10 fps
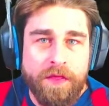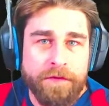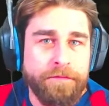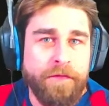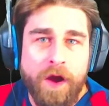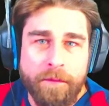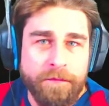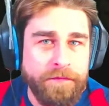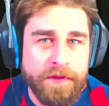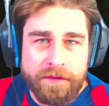the farm
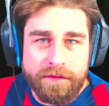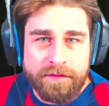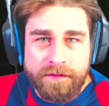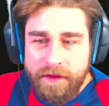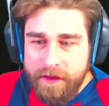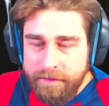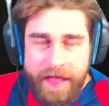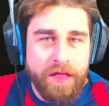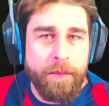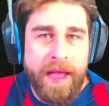fields of
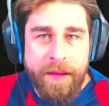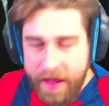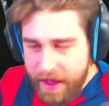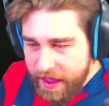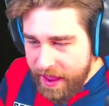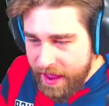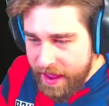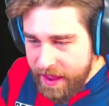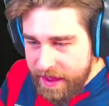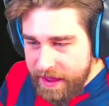Alabama
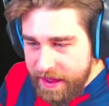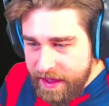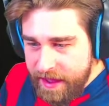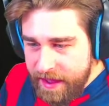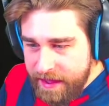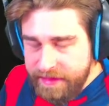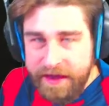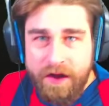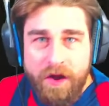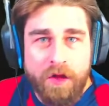and
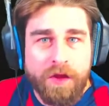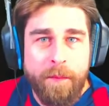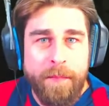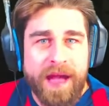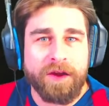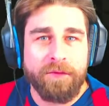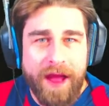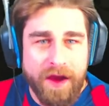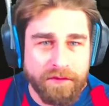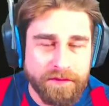then it'll all come back
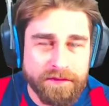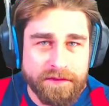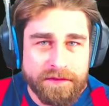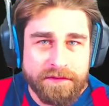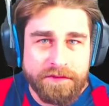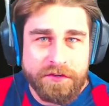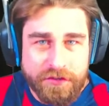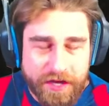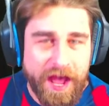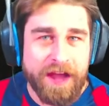around to
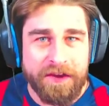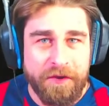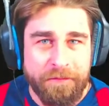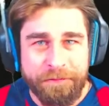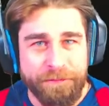Chicago.